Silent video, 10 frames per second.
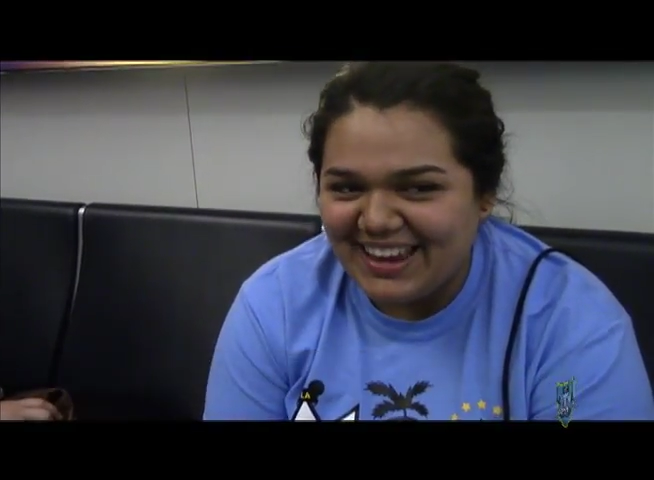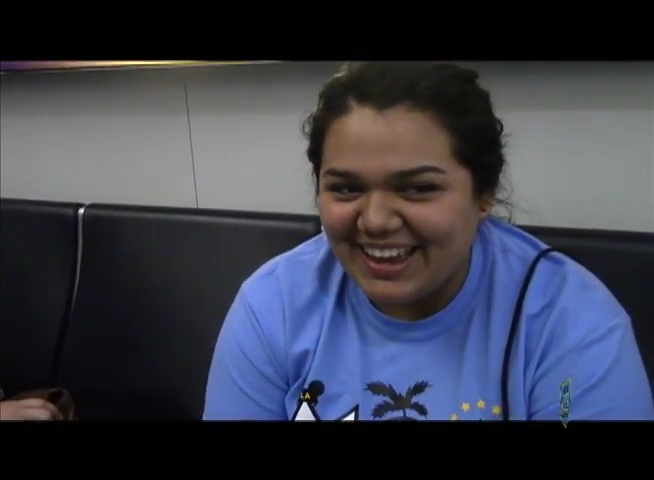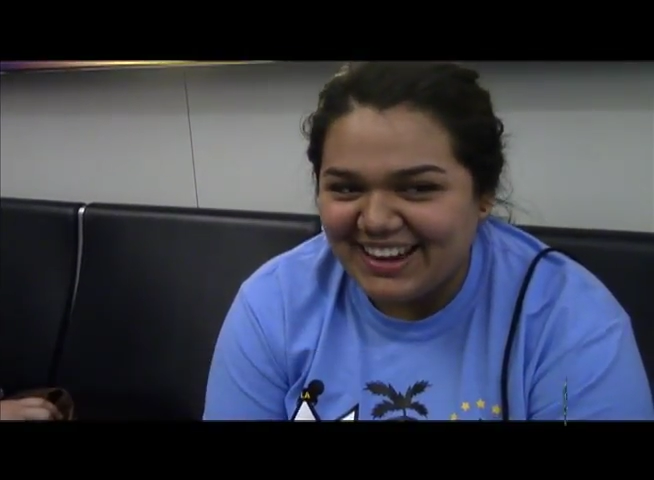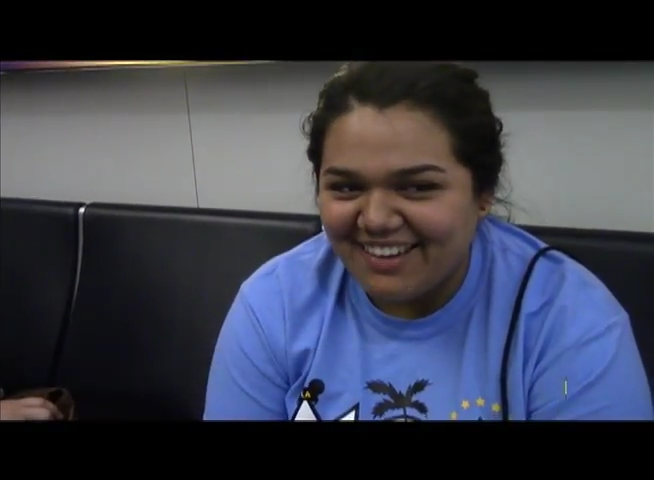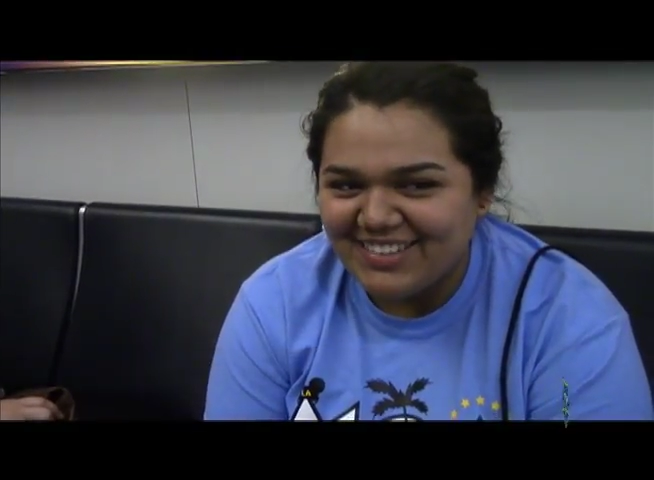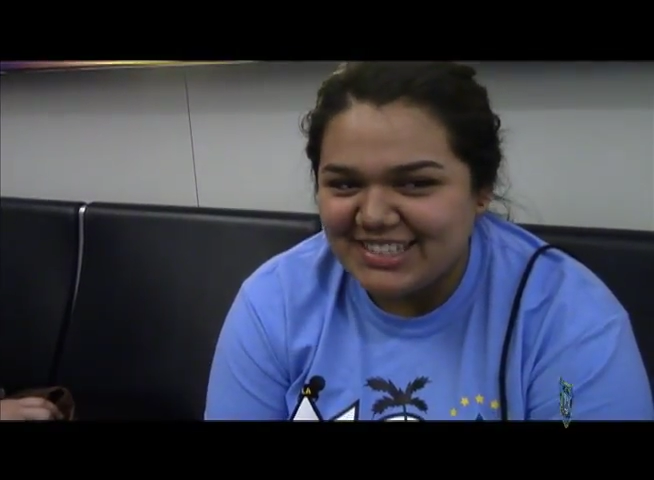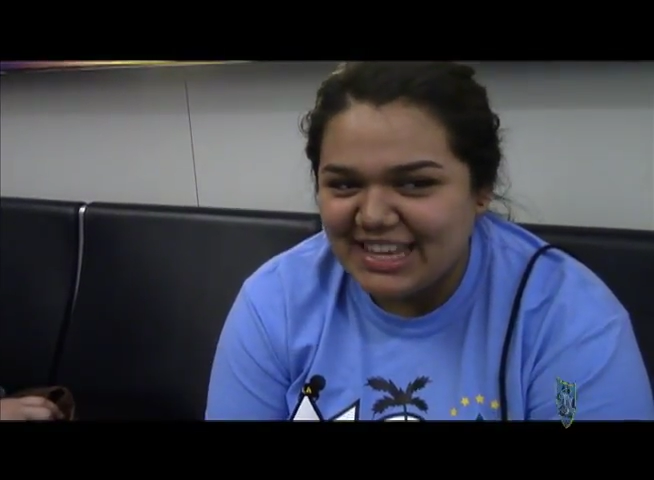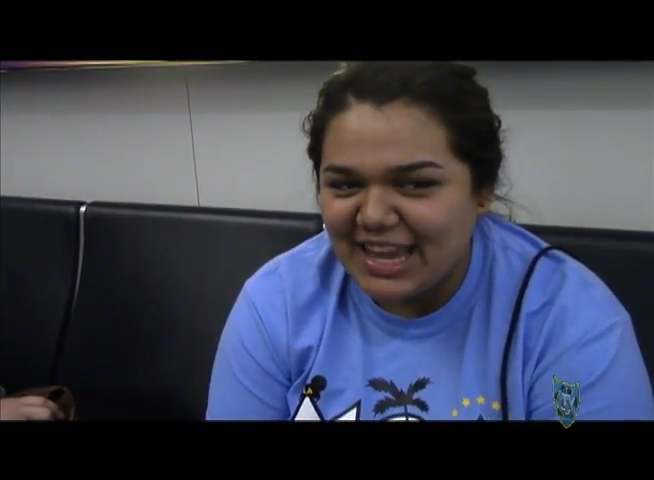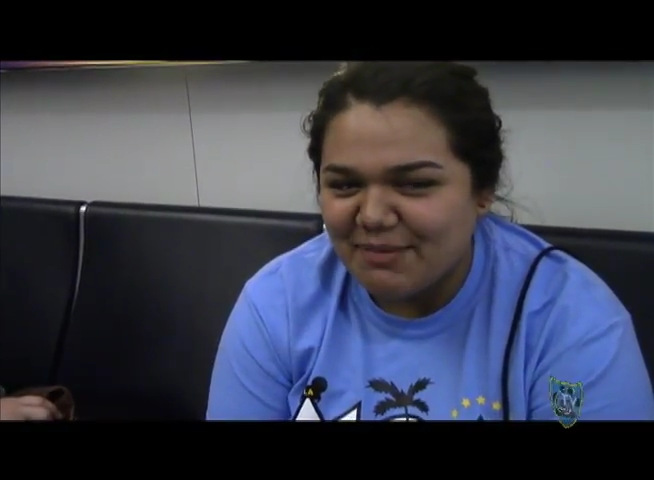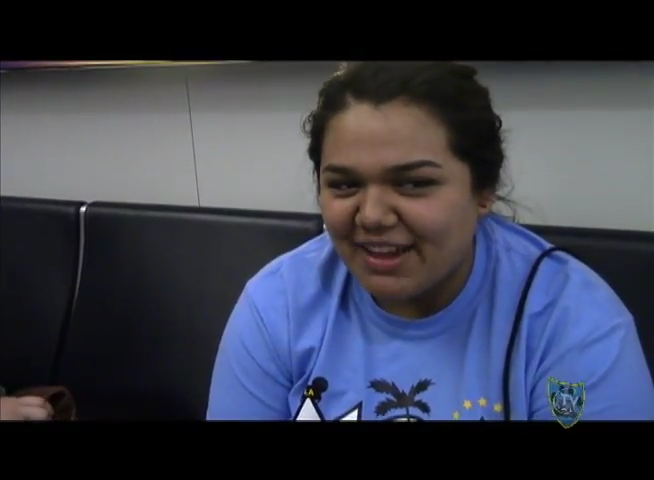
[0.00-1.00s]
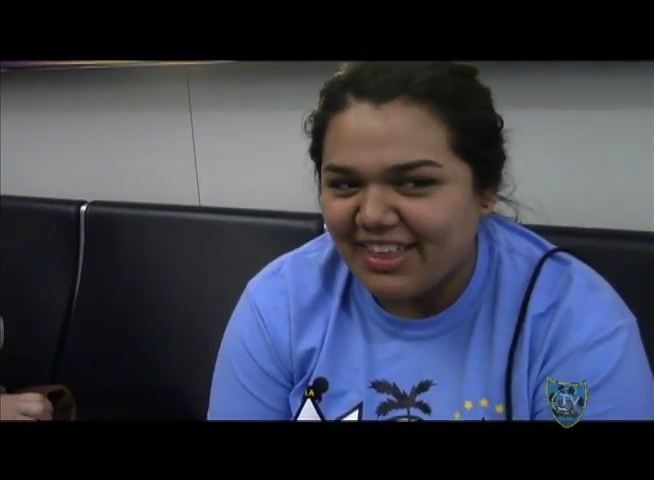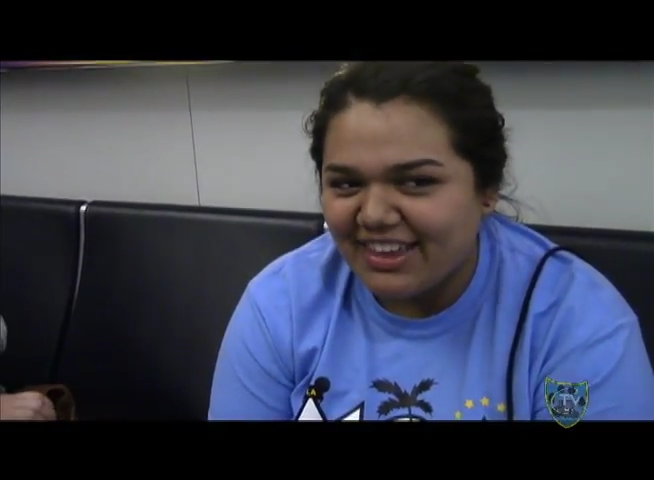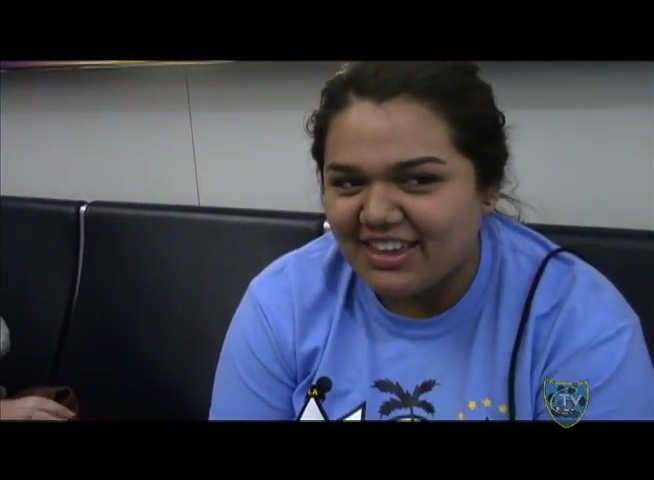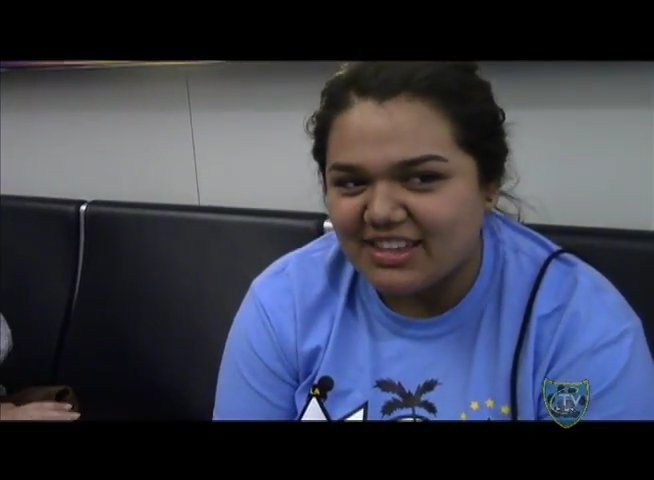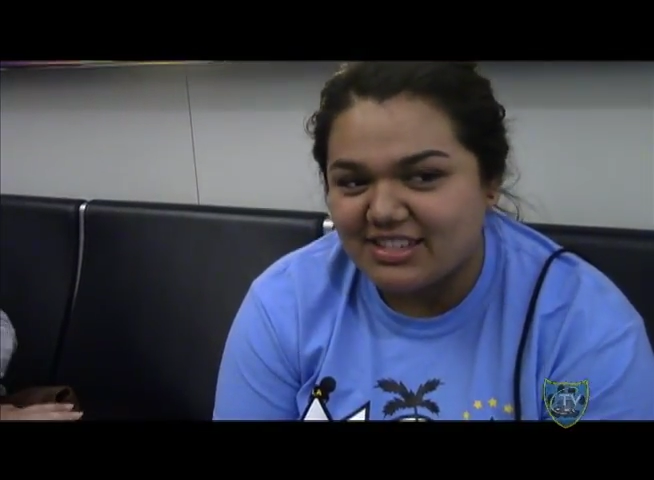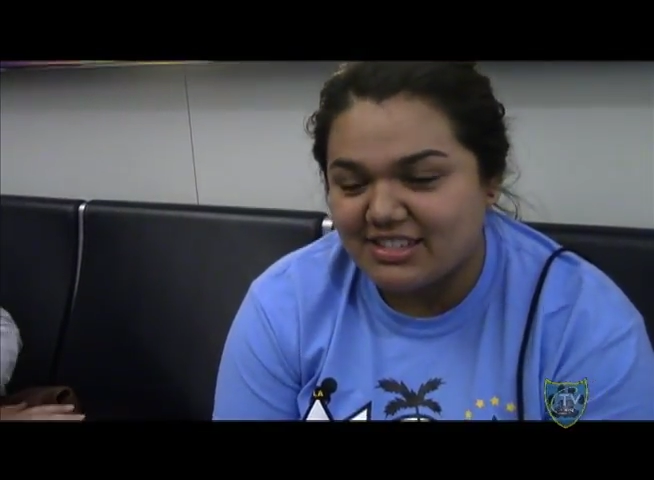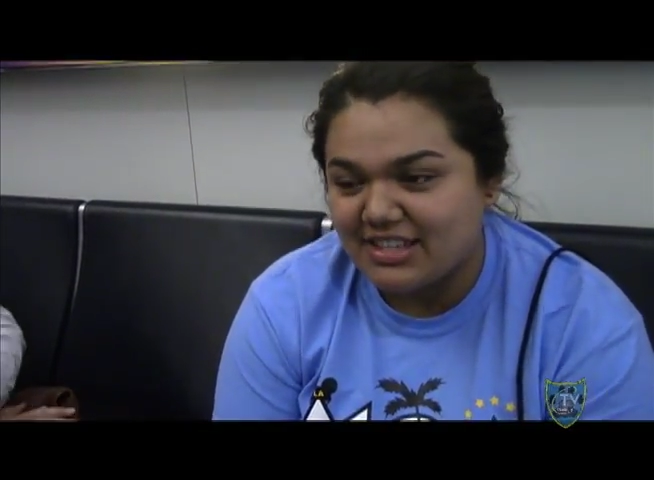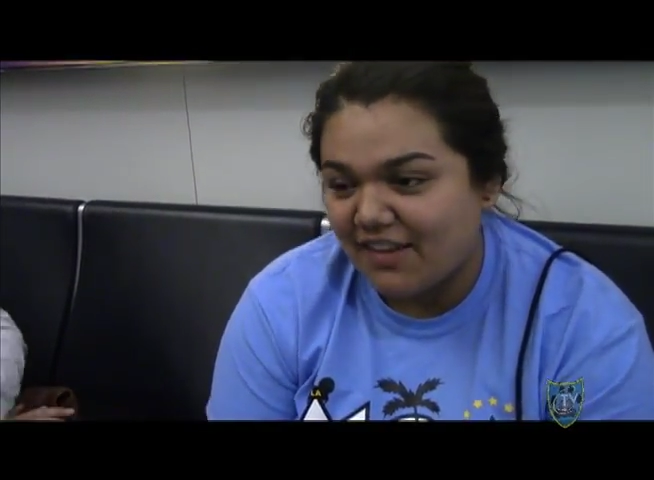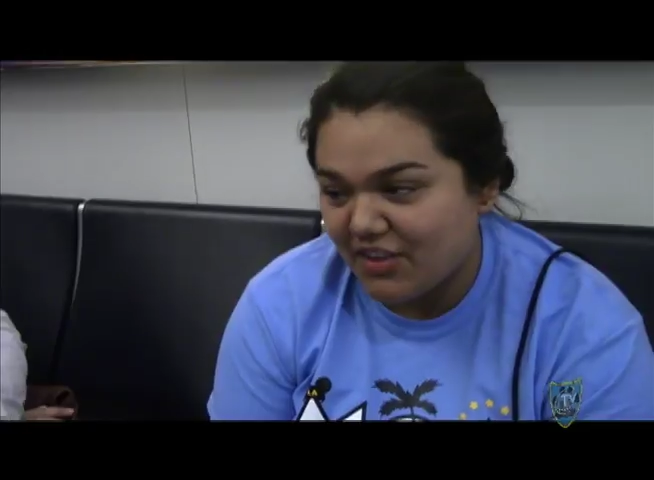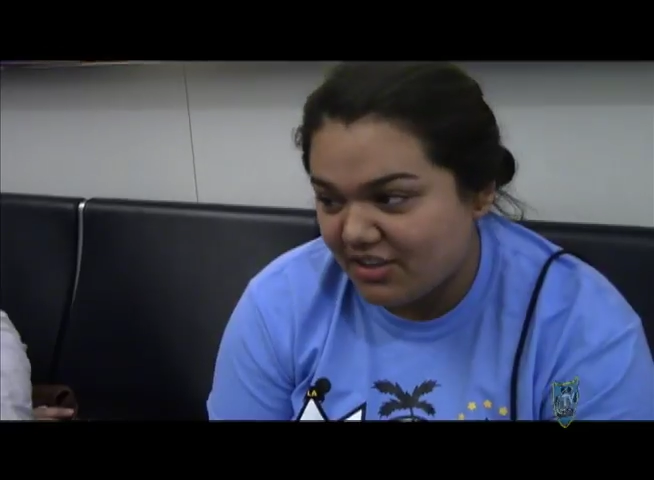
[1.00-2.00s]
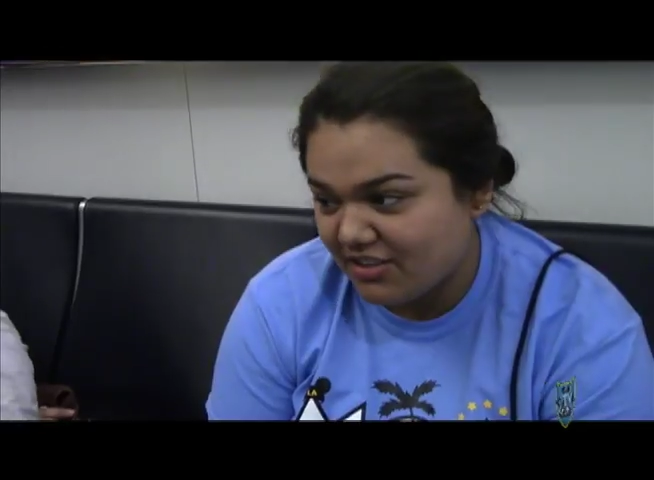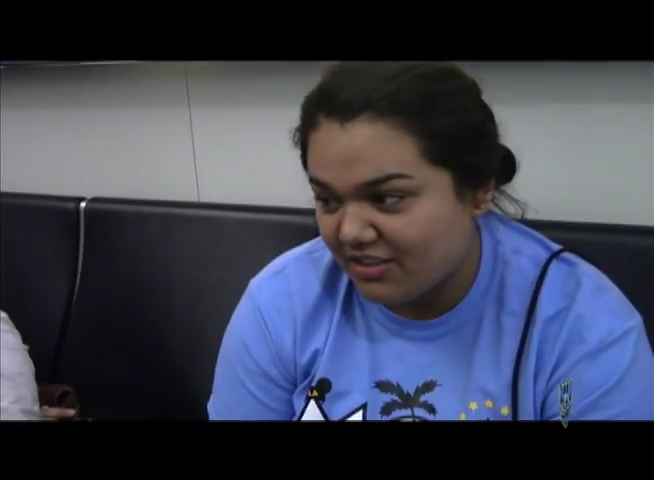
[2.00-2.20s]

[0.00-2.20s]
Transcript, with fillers: I'd have to say I'm at like a 7,